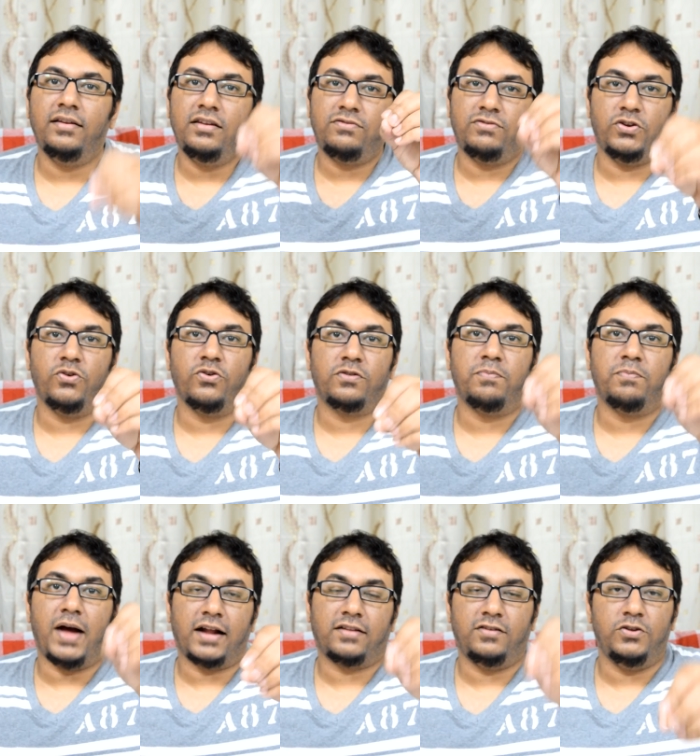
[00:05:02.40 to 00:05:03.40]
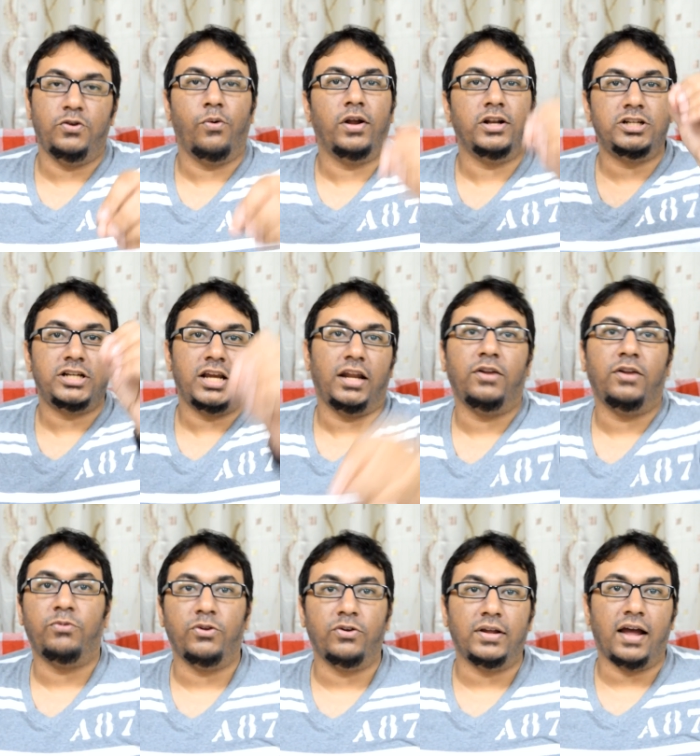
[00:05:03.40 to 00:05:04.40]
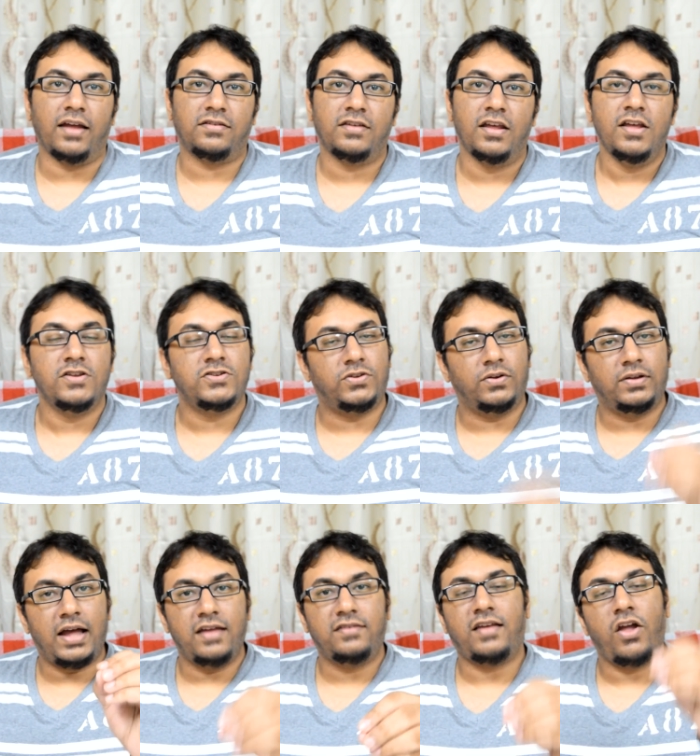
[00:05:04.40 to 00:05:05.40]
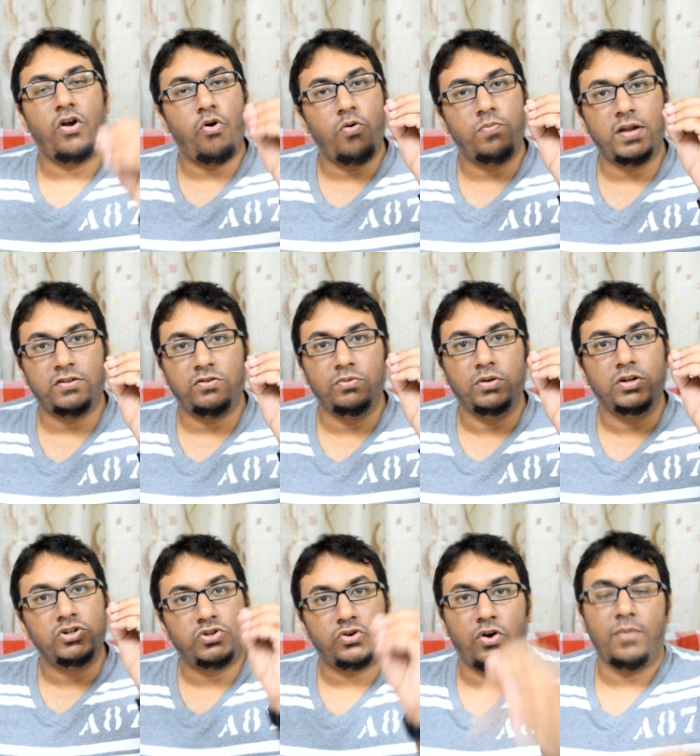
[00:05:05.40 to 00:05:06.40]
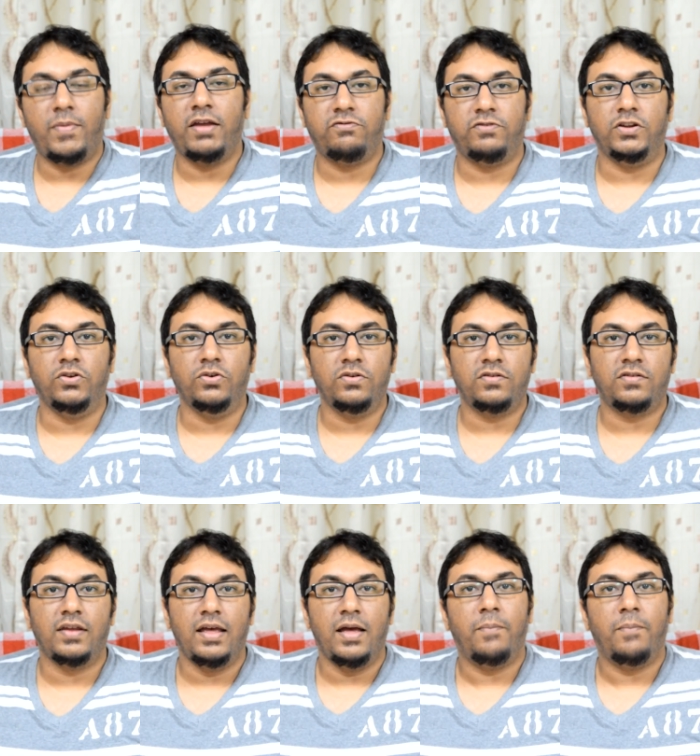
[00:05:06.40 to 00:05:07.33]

these videos back to you and sharing it with you guys. So guys, I hope that you enjoy my videos.